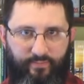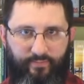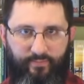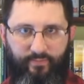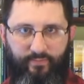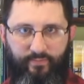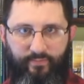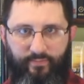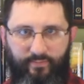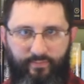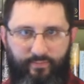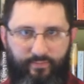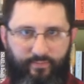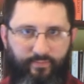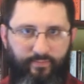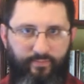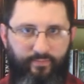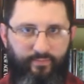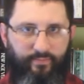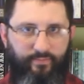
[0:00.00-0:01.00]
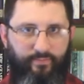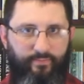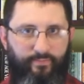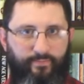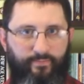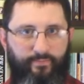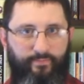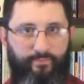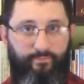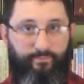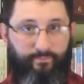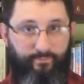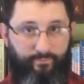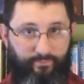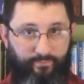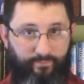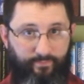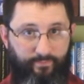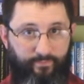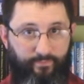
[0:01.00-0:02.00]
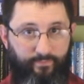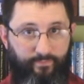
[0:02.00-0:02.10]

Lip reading: (no one is talking)